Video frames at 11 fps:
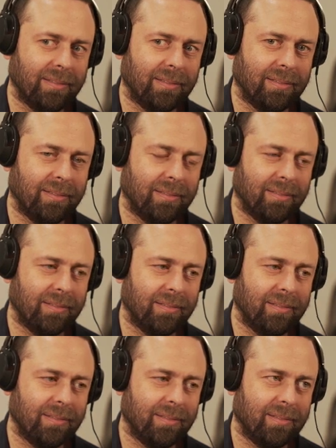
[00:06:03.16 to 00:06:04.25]

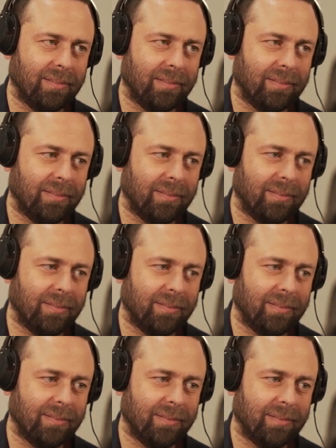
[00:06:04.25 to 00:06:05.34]

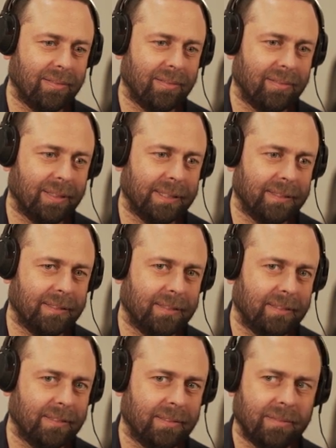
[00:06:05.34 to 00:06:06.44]

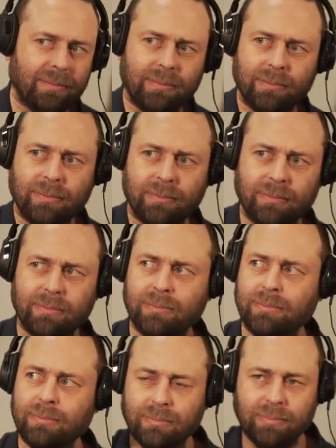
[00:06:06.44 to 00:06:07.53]

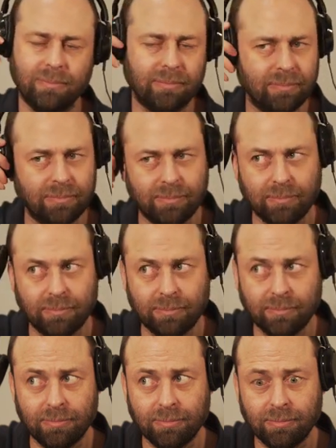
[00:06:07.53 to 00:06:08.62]

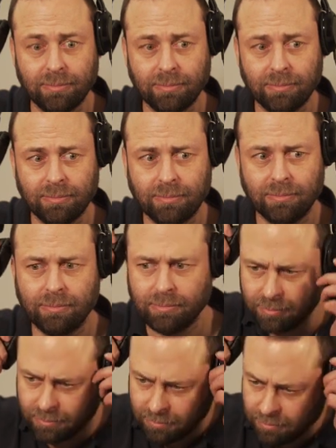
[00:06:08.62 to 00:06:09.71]

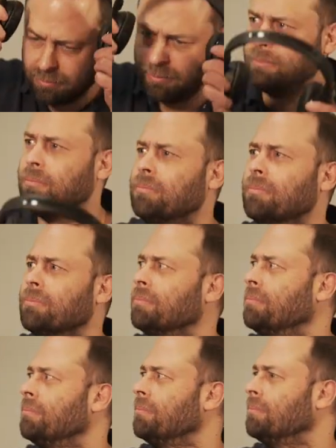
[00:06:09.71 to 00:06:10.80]

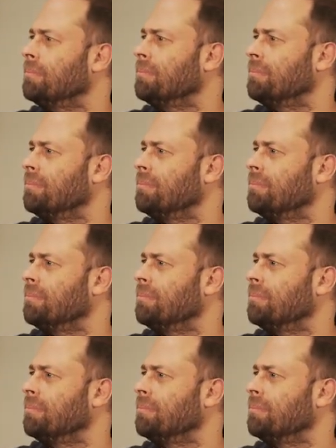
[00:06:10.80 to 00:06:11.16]
(silent)